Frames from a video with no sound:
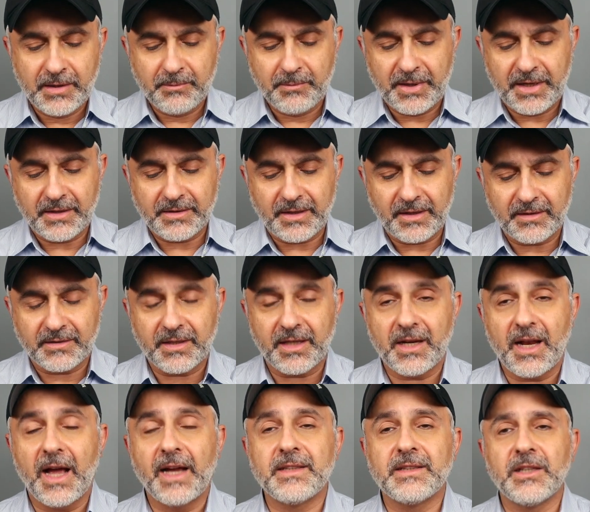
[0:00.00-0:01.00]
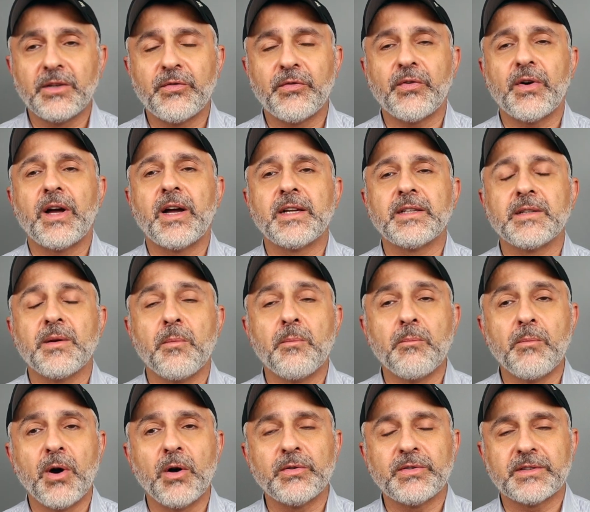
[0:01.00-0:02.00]
But as I said, I did find
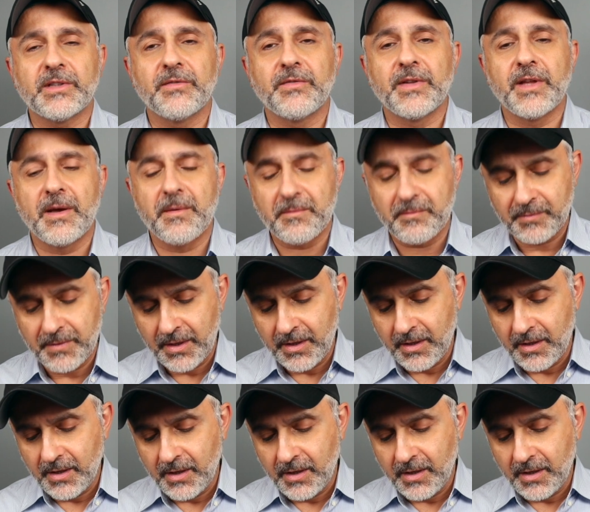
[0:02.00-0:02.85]
most of them,